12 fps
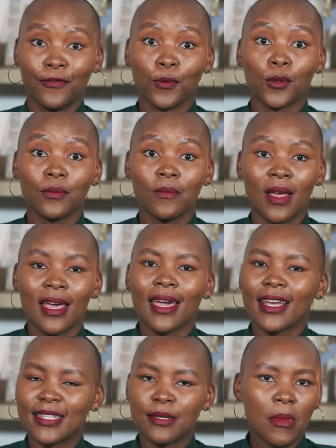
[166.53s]
of all,
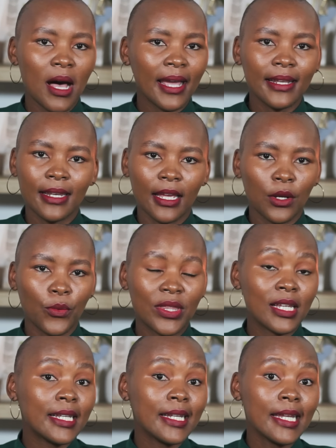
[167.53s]
is mining,
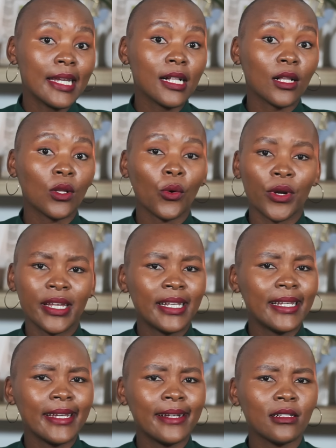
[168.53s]
whether legal or
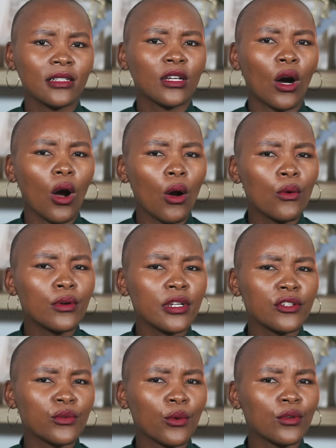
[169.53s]
illegal, the
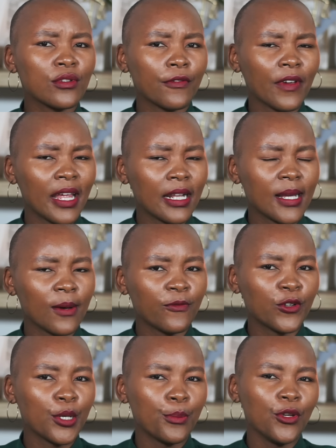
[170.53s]
only source of income
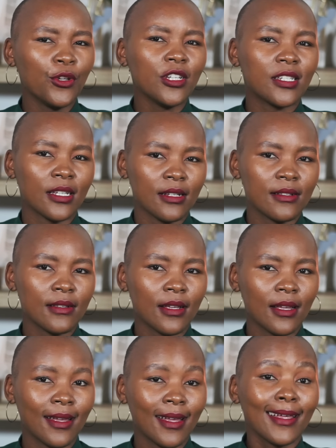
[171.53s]
for communities?
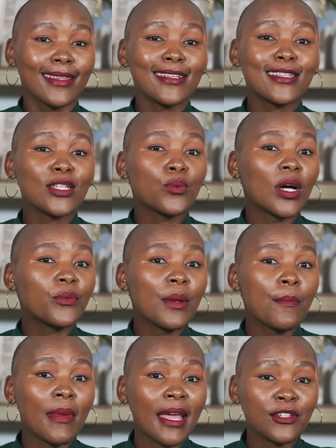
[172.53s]
This is what we
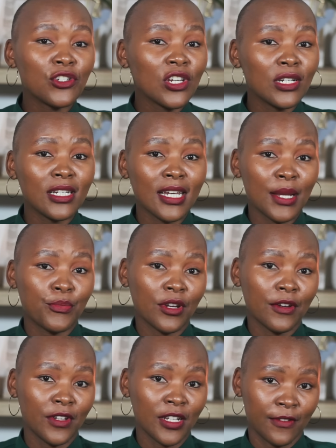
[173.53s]
mentioned in a
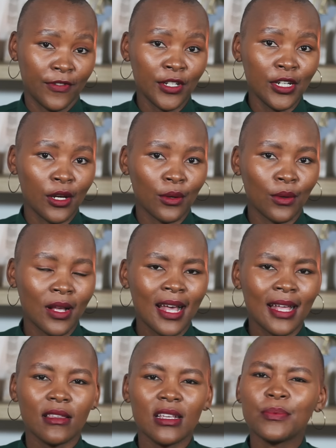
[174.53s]
previous video.
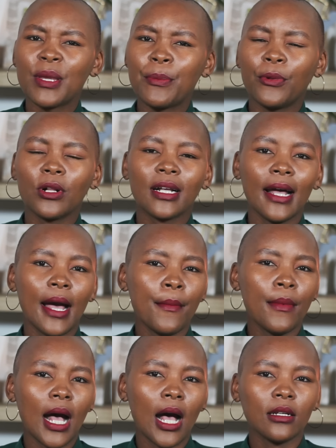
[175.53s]
These people
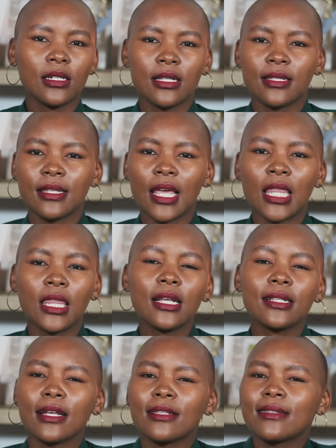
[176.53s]
come out and say
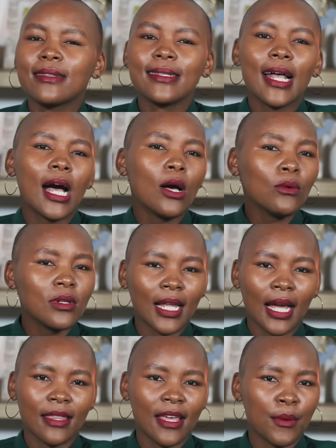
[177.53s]
things that sound
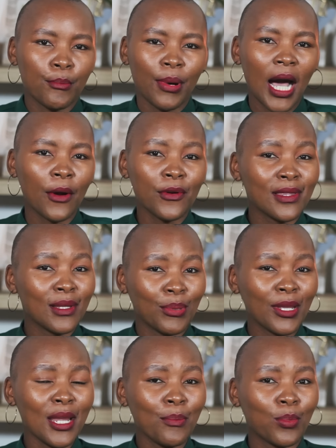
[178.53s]
like they're empowering the
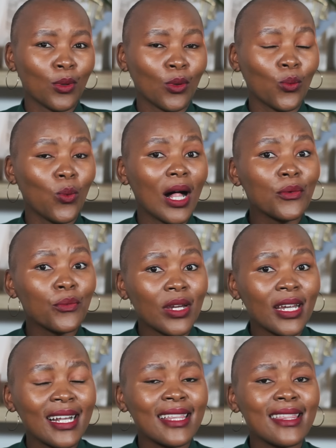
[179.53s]
people while
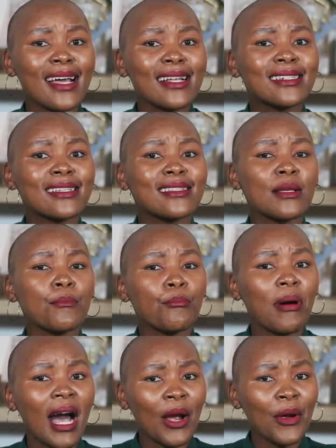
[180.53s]
really they're
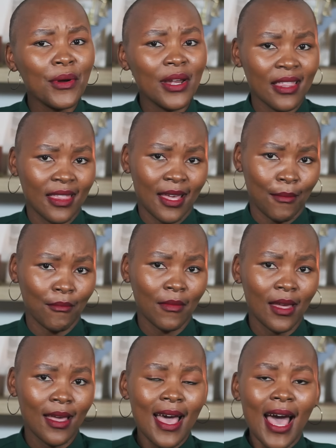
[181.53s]
disempowering them.
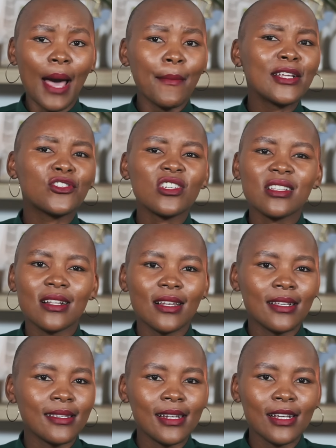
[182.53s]
I mean, just
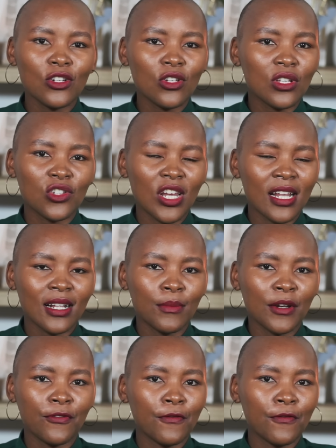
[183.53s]
listening to this gentleman